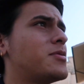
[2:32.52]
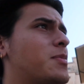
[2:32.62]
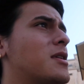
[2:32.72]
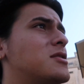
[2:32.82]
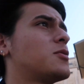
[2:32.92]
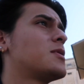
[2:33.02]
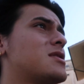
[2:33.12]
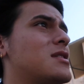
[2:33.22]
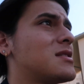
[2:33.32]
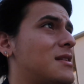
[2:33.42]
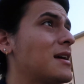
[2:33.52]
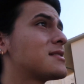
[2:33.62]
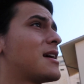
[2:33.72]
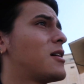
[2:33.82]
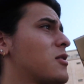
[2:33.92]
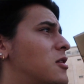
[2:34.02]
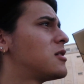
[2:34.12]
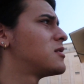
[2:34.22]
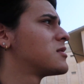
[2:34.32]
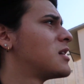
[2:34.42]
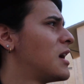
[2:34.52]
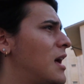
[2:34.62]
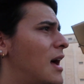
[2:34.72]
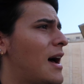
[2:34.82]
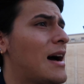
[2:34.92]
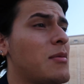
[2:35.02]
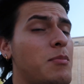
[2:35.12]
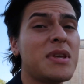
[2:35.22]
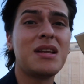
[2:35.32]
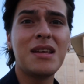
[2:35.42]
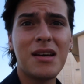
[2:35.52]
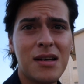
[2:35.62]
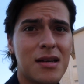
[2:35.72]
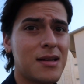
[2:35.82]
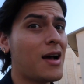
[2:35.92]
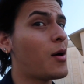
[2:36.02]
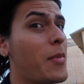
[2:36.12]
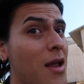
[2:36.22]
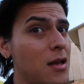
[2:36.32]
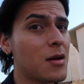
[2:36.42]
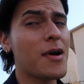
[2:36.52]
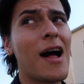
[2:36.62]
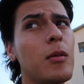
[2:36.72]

but so we went to this next town called Albinia not Albania but